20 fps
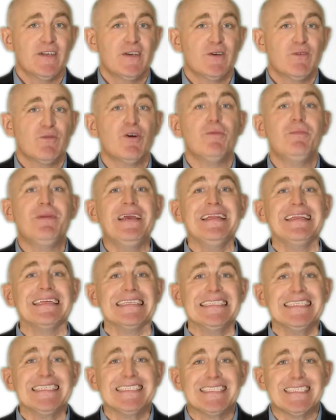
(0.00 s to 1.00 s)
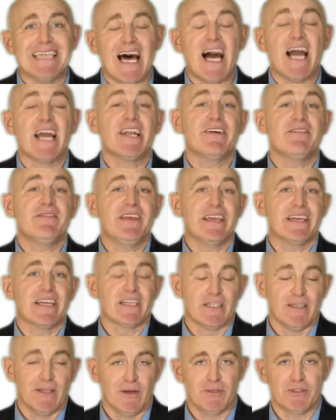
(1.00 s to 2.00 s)
will be the design of the
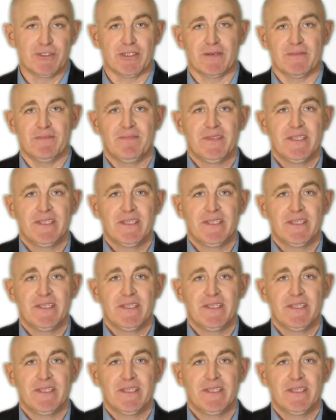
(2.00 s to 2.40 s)
enclosure.